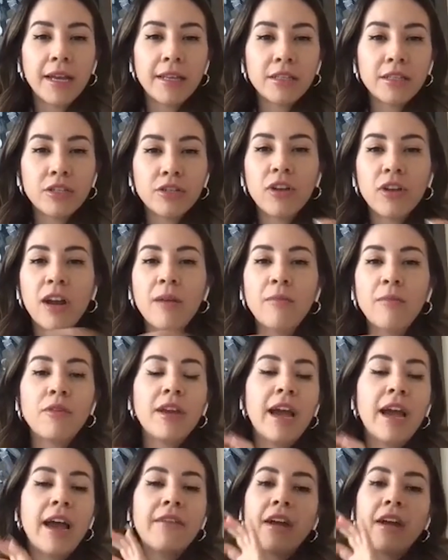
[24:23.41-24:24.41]
Instagram,
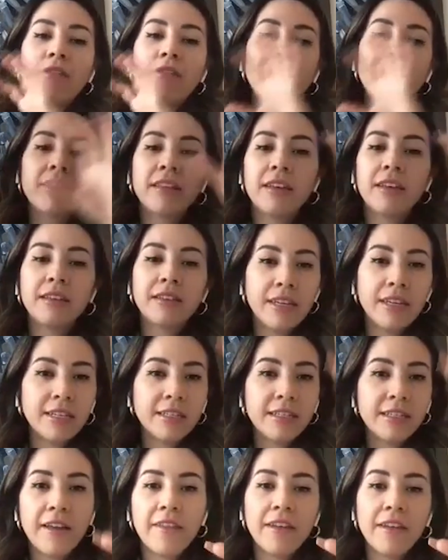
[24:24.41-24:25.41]
we have everything
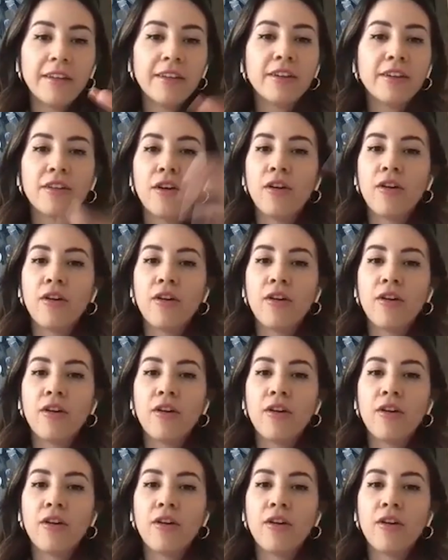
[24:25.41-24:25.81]
linked on there,